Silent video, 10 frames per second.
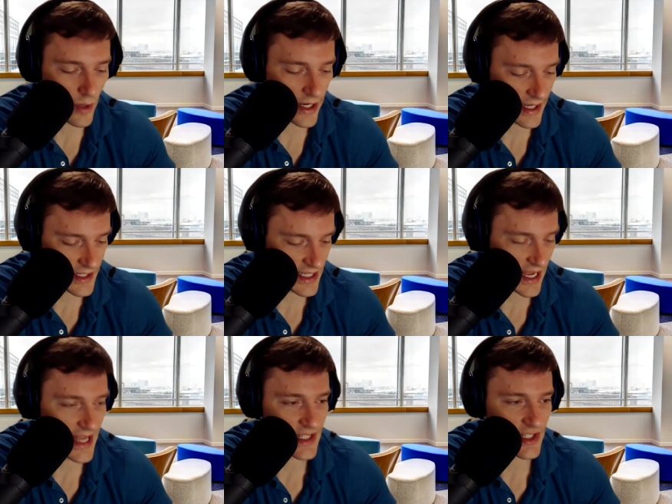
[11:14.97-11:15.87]
else
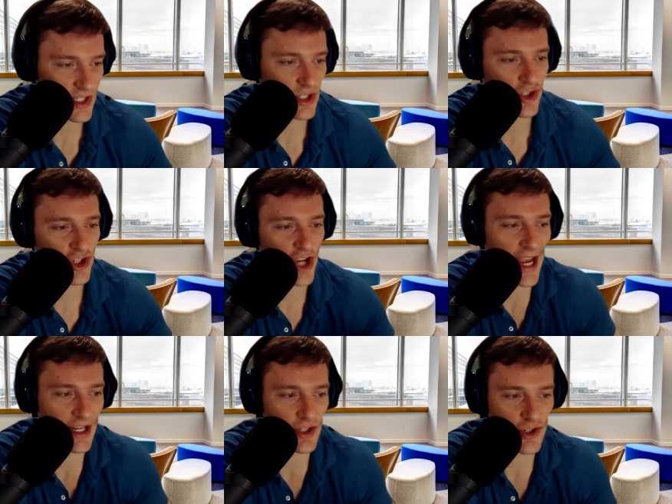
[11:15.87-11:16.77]
has
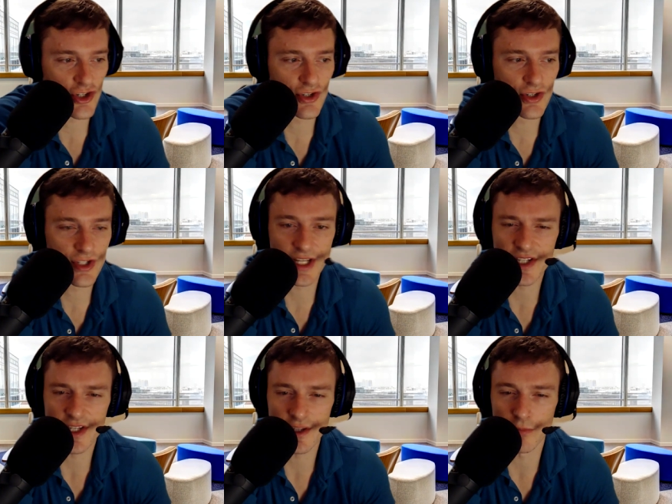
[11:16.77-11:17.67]
changed
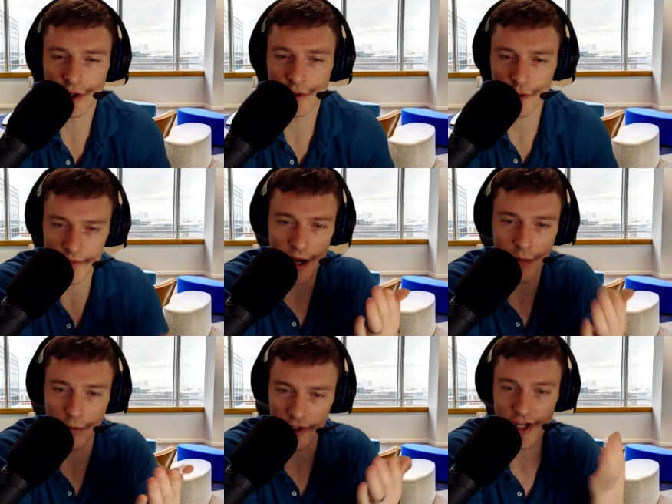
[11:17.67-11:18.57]
since the book was
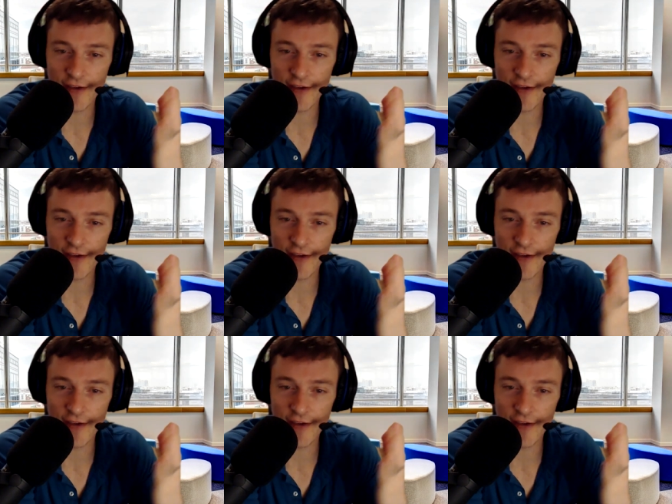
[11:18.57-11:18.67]
published?